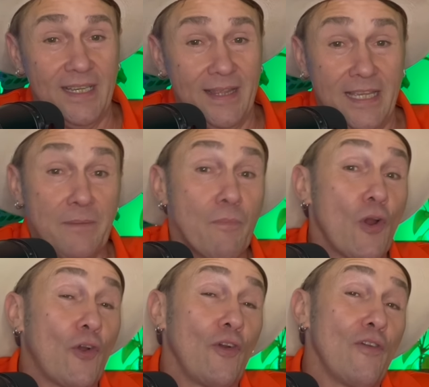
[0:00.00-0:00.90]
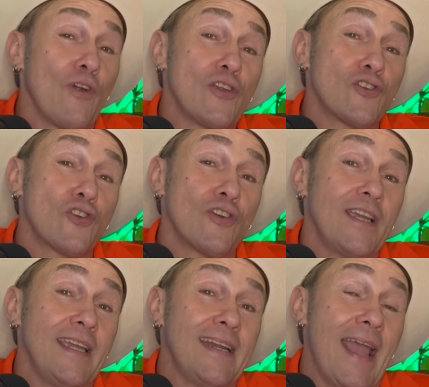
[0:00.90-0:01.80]
the Mercury
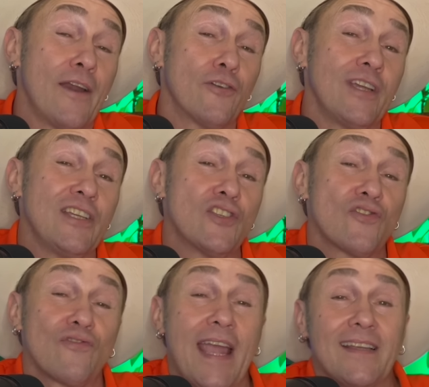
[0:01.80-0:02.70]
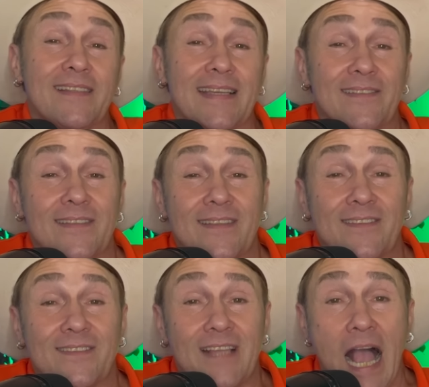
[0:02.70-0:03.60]
retrograde entering direct into the
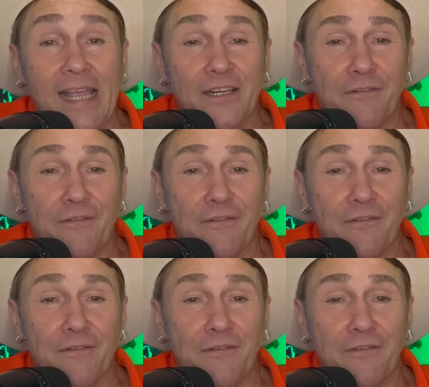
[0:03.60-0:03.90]
sign of